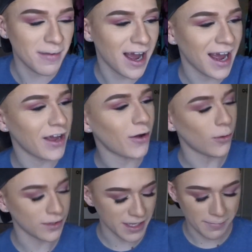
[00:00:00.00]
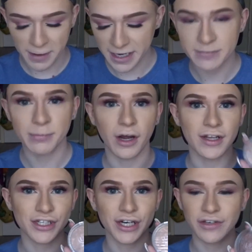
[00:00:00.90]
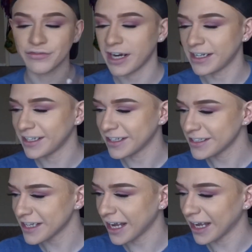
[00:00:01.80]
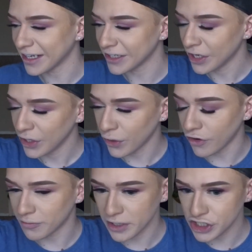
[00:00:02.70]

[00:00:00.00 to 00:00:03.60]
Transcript: my Ulta Baked Bronzer in Radiance and go over my